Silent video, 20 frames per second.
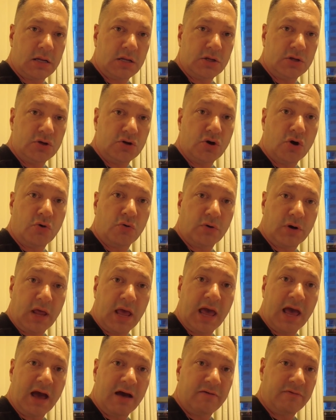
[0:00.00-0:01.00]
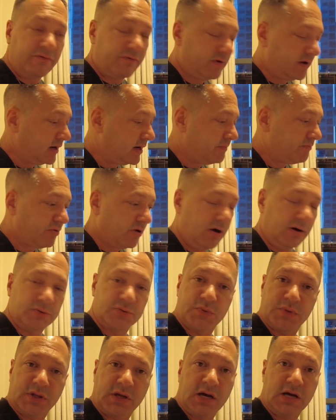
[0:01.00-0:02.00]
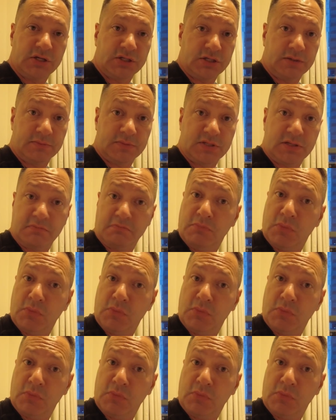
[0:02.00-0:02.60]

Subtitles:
you don't have any problems with customs.